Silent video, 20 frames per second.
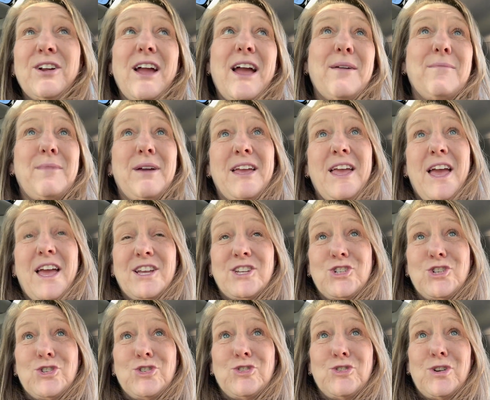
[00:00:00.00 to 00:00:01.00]
at my
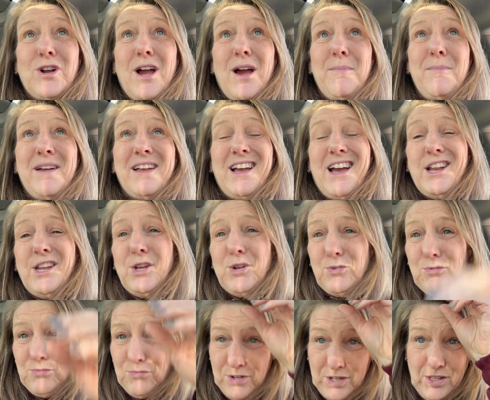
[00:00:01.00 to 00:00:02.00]
Azure drop. I got
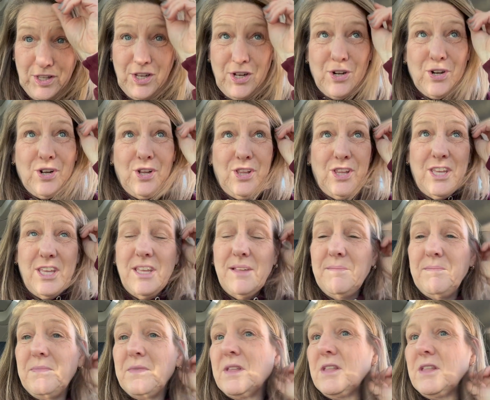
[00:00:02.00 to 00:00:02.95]
here really early.